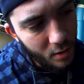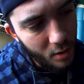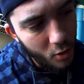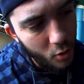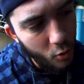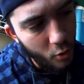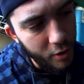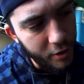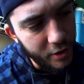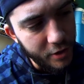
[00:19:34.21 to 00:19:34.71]

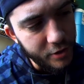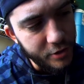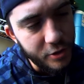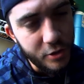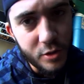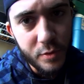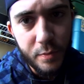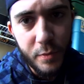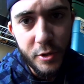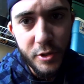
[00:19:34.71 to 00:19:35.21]
or you can
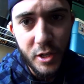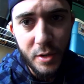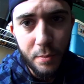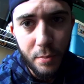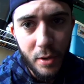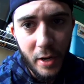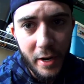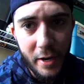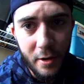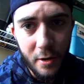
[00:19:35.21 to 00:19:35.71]
choose music
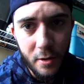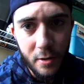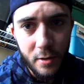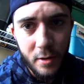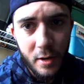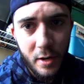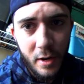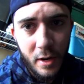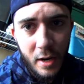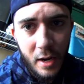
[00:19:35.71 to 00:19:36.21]
player,
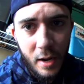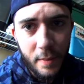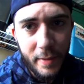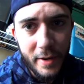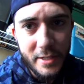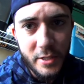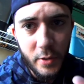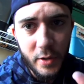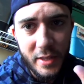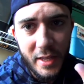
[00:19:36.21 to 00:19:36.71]
and
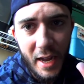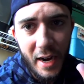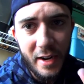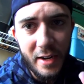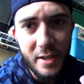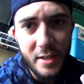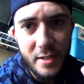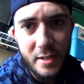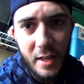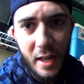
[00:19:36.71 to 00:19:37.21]
basically what
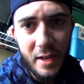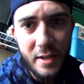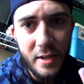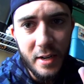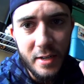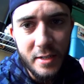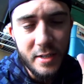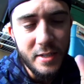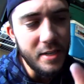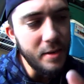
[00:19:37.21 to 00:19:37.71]
that
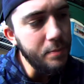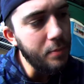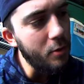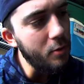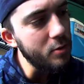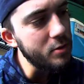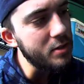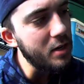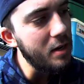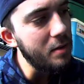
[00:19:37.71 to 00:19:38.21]
does is it
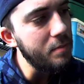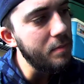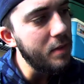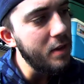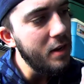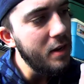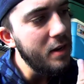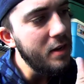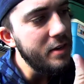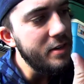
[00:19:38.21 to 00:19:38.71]
pulls up
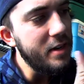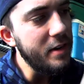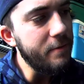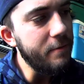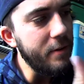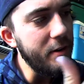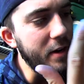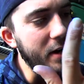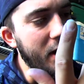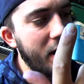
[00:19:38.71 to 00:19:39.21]

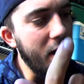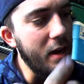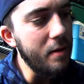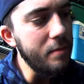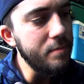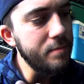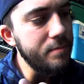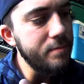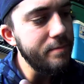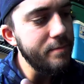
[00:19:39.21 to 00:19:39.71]
different
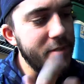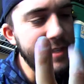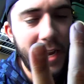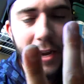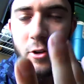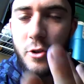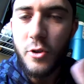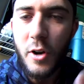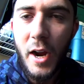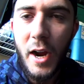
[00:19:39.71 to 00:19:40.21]

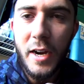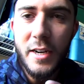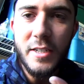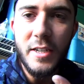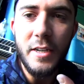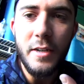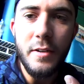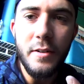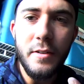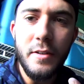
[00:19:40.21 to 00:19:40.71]
soundtracks,
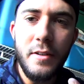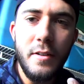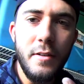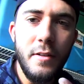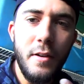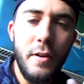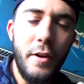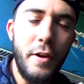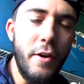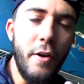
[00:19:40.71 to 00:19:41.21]
and
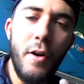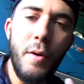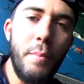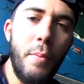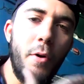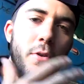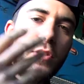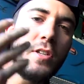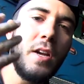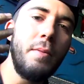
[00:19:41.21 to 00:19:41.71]
you know, it
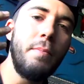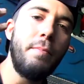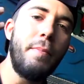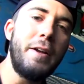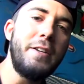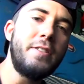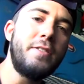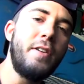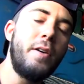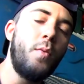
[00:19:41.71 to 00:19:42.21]
pulls up
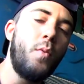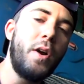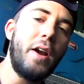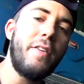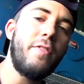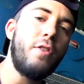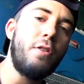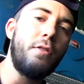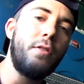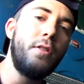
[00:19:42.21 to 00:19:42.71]
basically
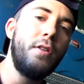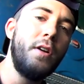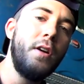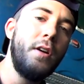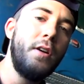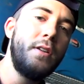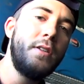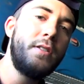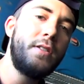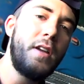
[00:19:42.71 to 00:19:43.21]
whatever
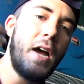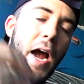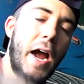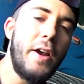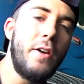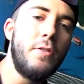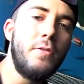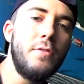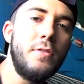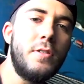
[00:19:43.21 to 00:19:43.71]

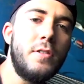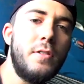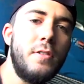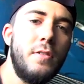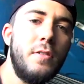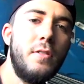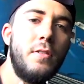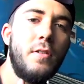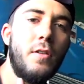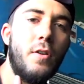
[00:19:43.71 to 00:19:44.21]
titles
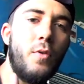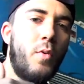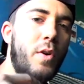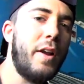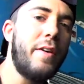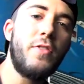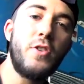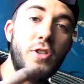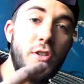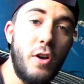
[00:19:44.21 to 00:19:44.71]
or
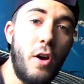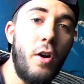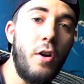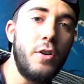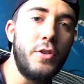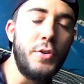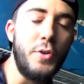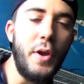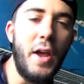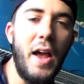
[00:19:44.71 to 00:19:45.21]
whatever
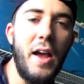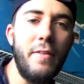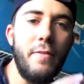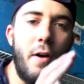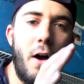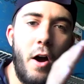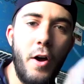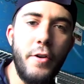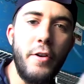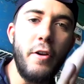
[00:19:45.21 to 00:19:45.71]
songs you have
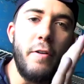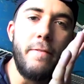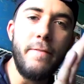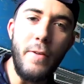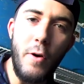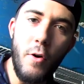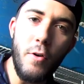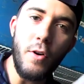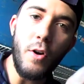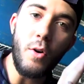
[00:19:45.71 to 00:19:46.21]
on your
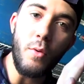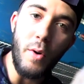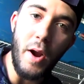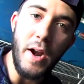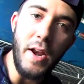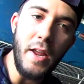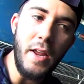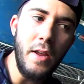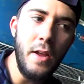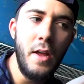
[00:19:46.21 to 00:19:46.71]
phone
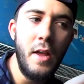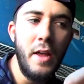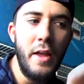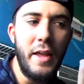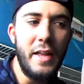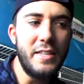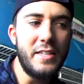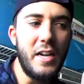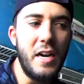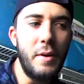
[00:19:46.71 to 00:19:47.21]
already.
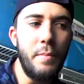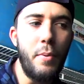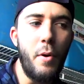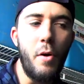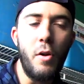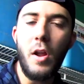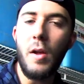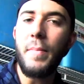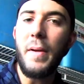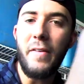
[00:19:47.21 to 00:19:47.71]
It's going to
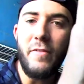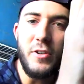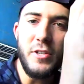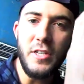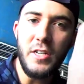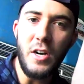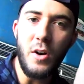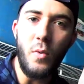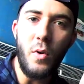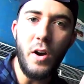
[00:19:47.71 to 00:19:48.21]
pull up every
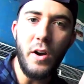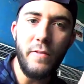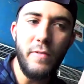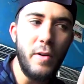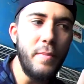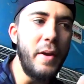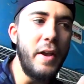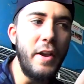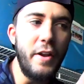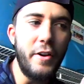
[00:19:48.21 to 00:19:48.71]
single one of
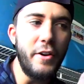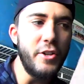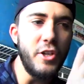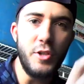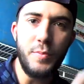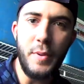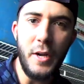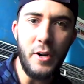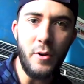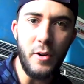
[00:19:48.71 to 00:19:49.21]
them, and you can
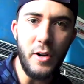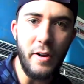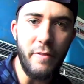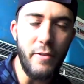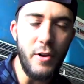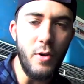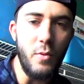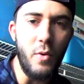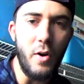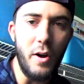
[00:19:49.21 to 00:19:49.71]
just pick whatever
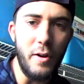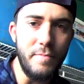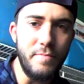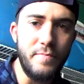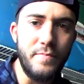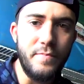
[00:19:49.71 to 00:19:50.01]
you want.